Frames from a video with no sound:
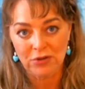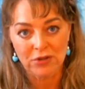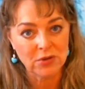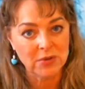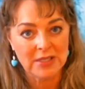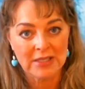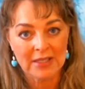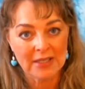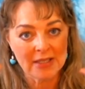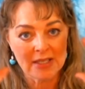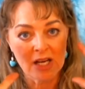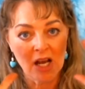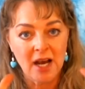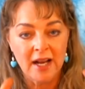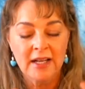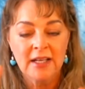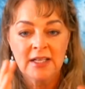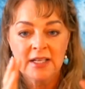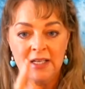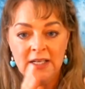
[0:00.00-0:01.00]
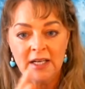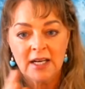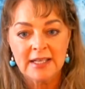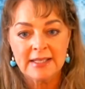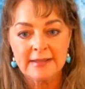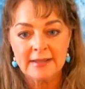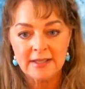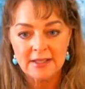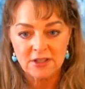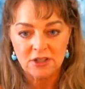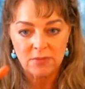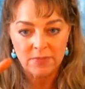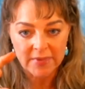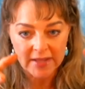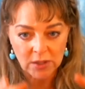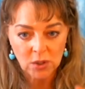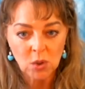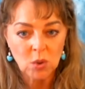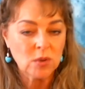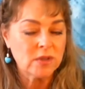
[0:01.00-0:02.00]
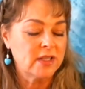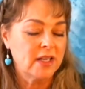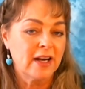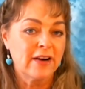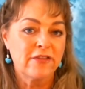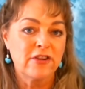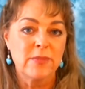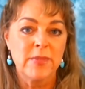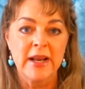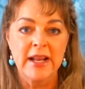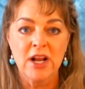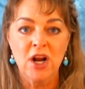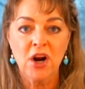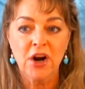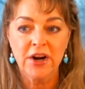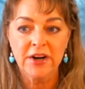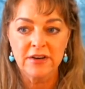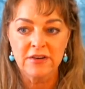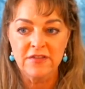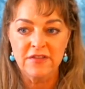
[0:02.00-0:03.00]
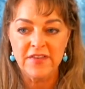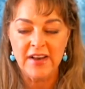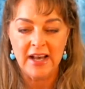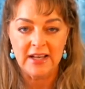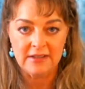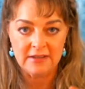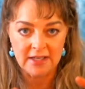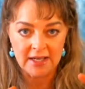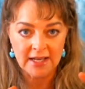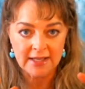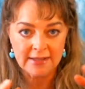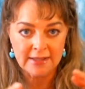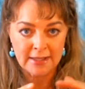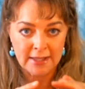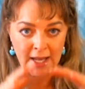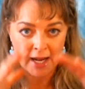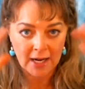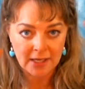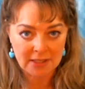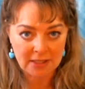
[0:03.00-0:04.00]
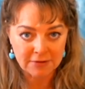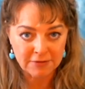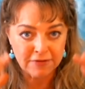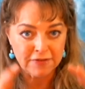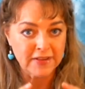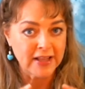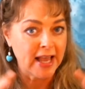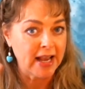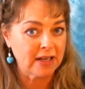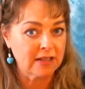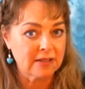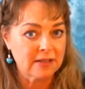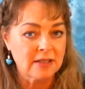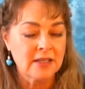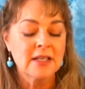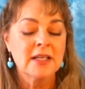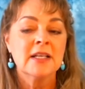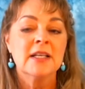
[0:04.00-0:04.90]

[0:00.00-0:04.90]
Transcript: So this is not a system that holds everybody hard and fast. It has lots of flex.